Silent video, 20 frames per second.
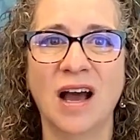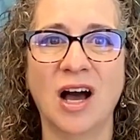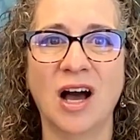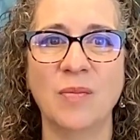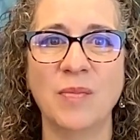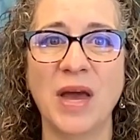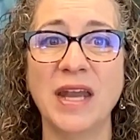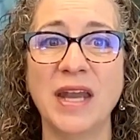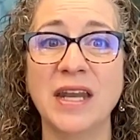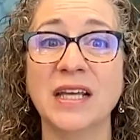
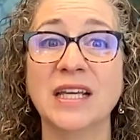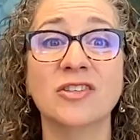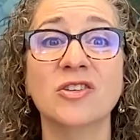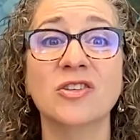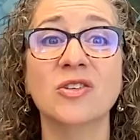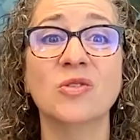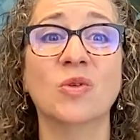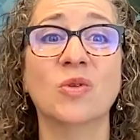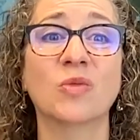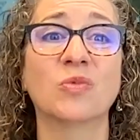and it
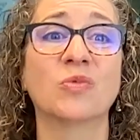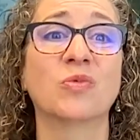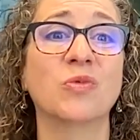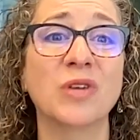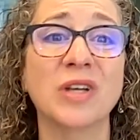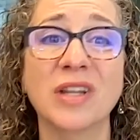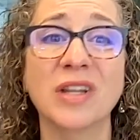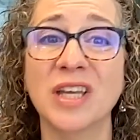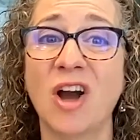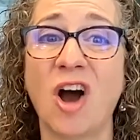gets you to a
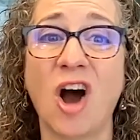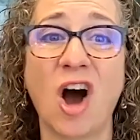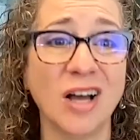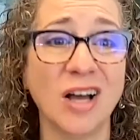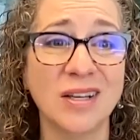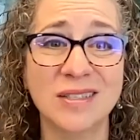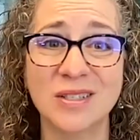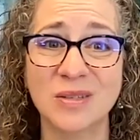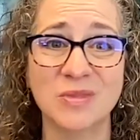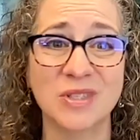really
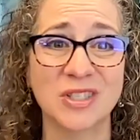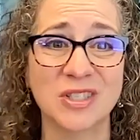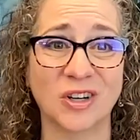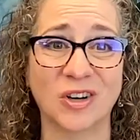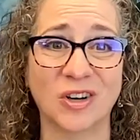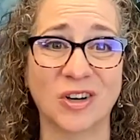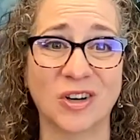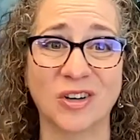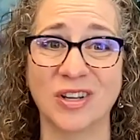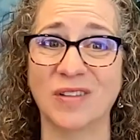awesome
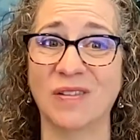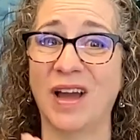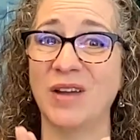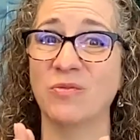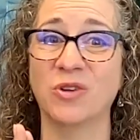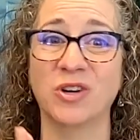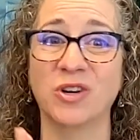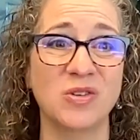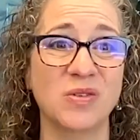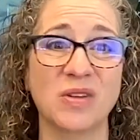starting line
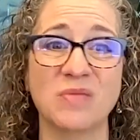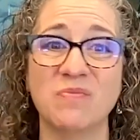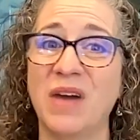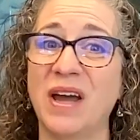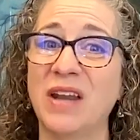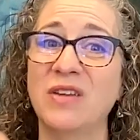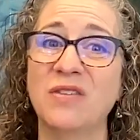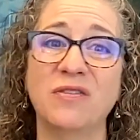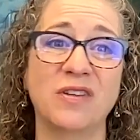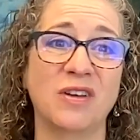where you can
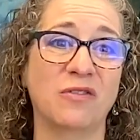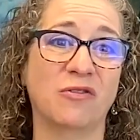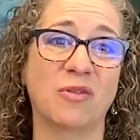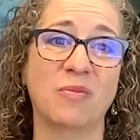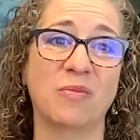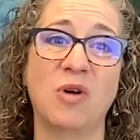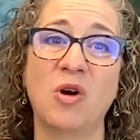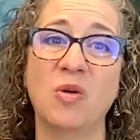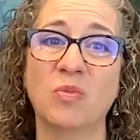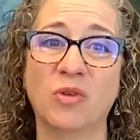benefit
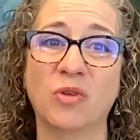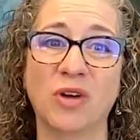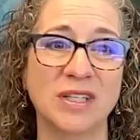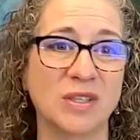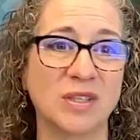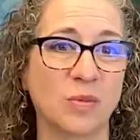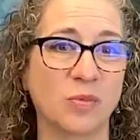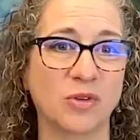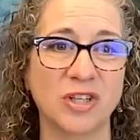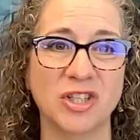from home
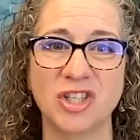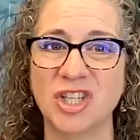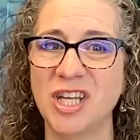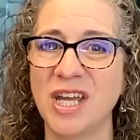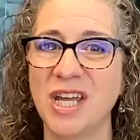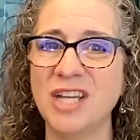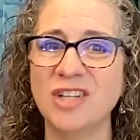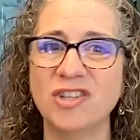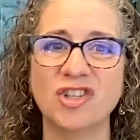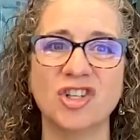price
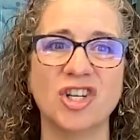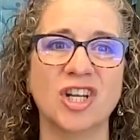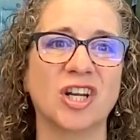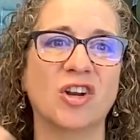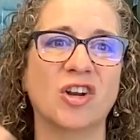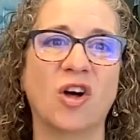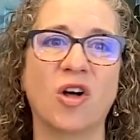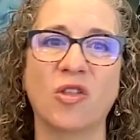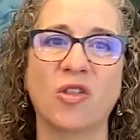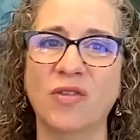appreciation
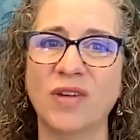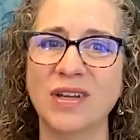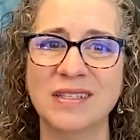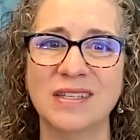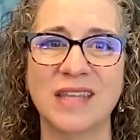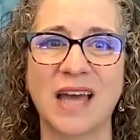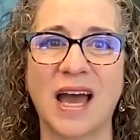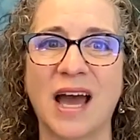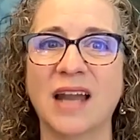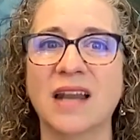and all the
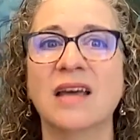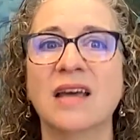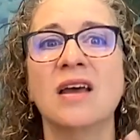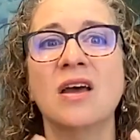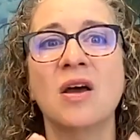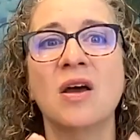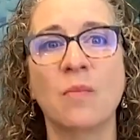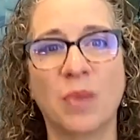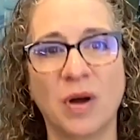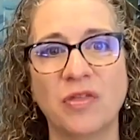rest of that.
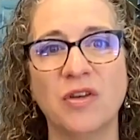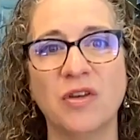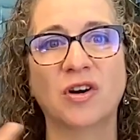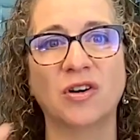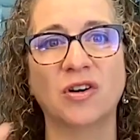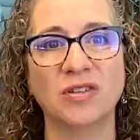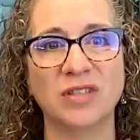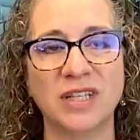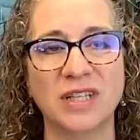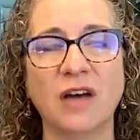But
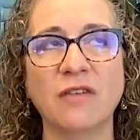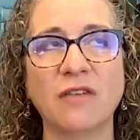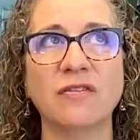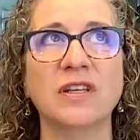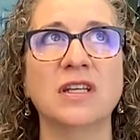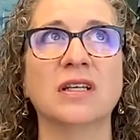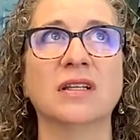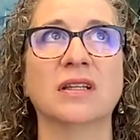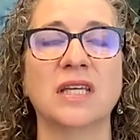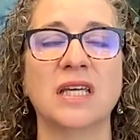there's
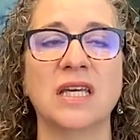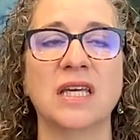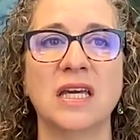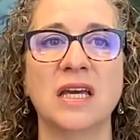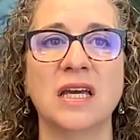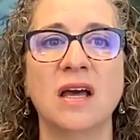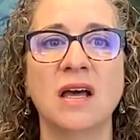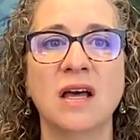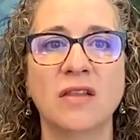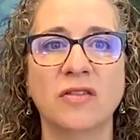
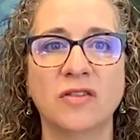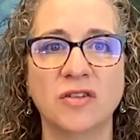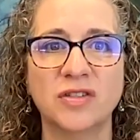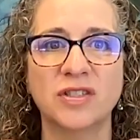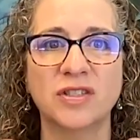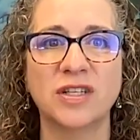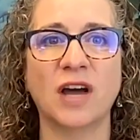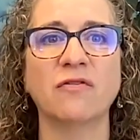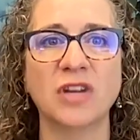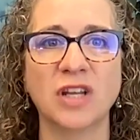definitely
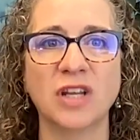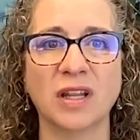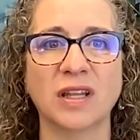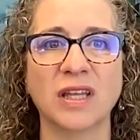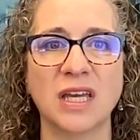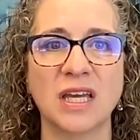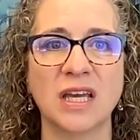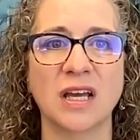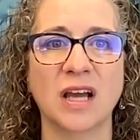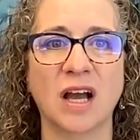
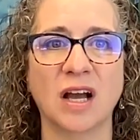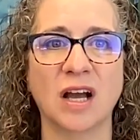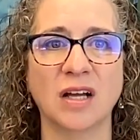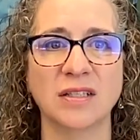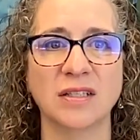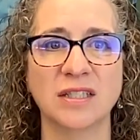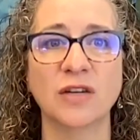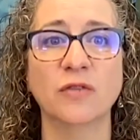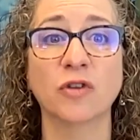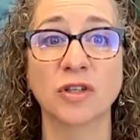
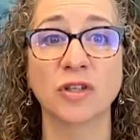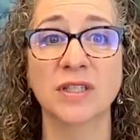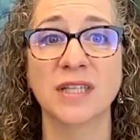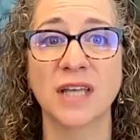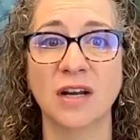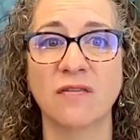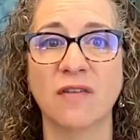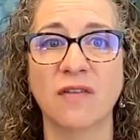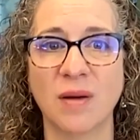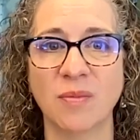a different
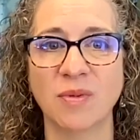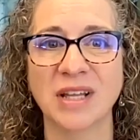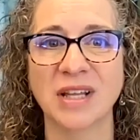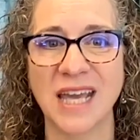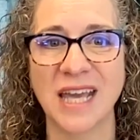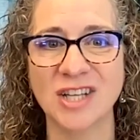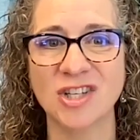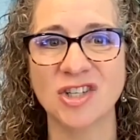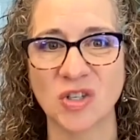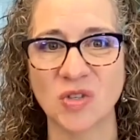set of
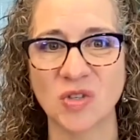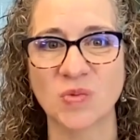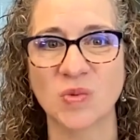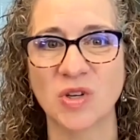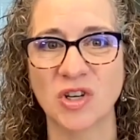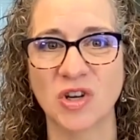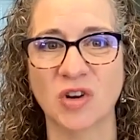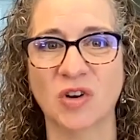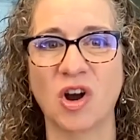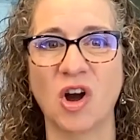obligations
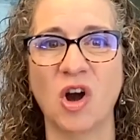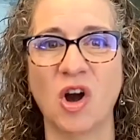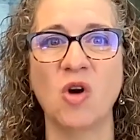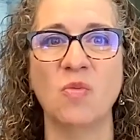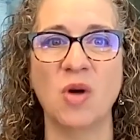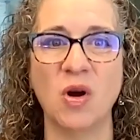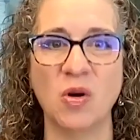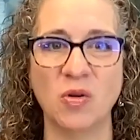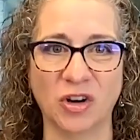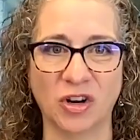when you're a
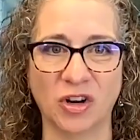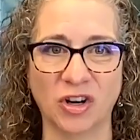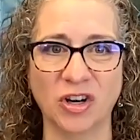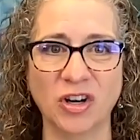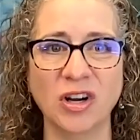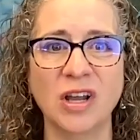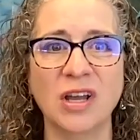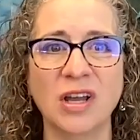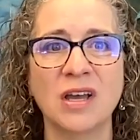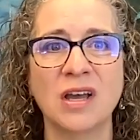
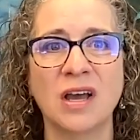homeowner